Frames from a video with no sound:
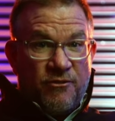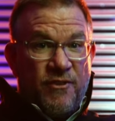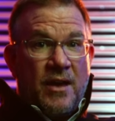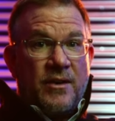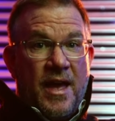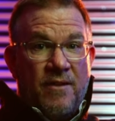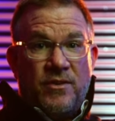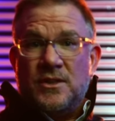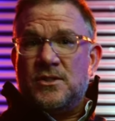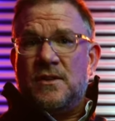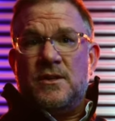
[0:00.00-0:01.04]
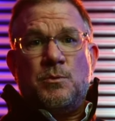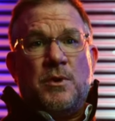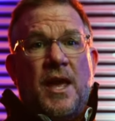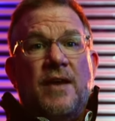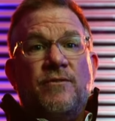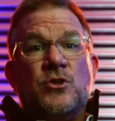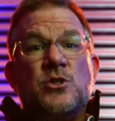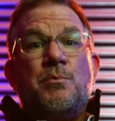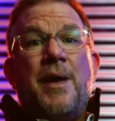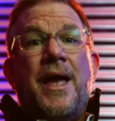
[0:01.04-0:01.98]
have found evidence of this behavior
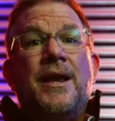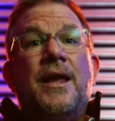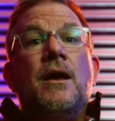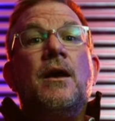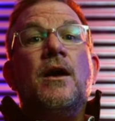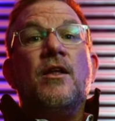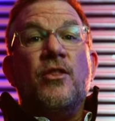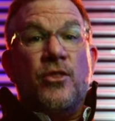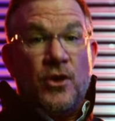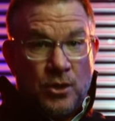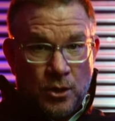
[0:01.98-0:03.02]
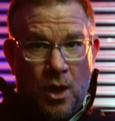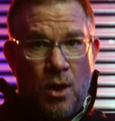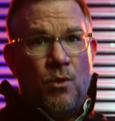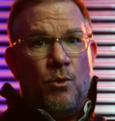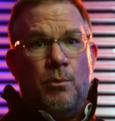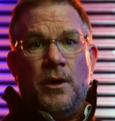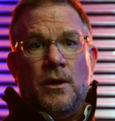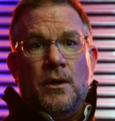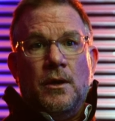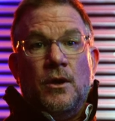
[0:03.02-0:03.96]
spanning the globe
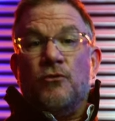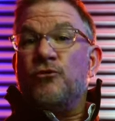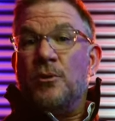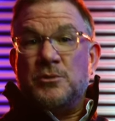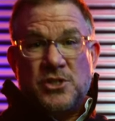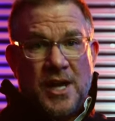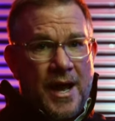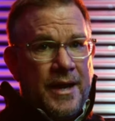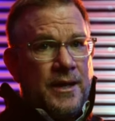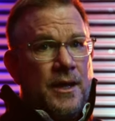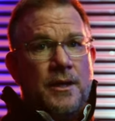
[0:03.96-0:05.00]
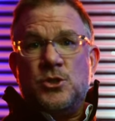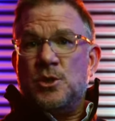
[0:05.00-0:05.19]
from China,